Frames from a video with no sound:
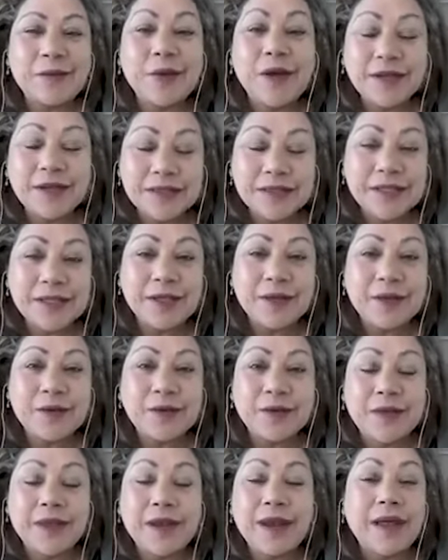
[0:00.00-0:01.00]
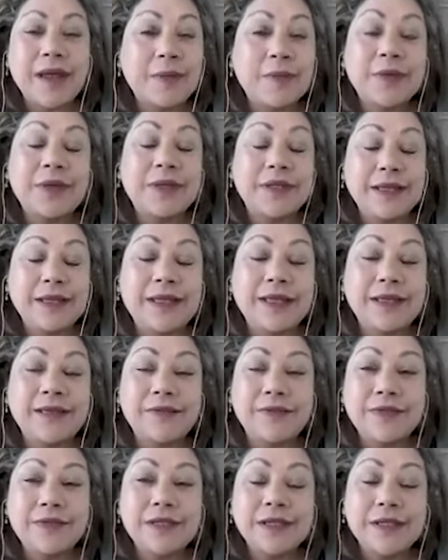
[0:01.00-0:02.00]
prosecutor that I
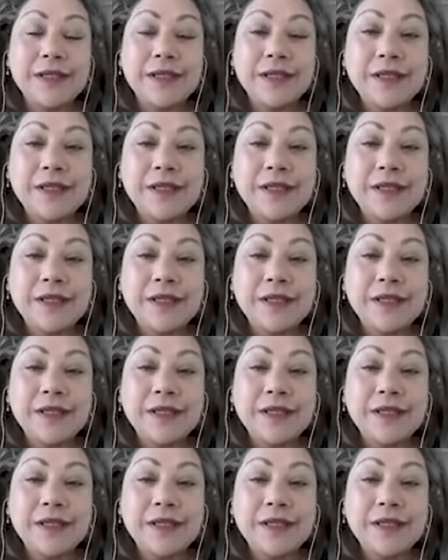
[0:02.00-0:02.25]
believed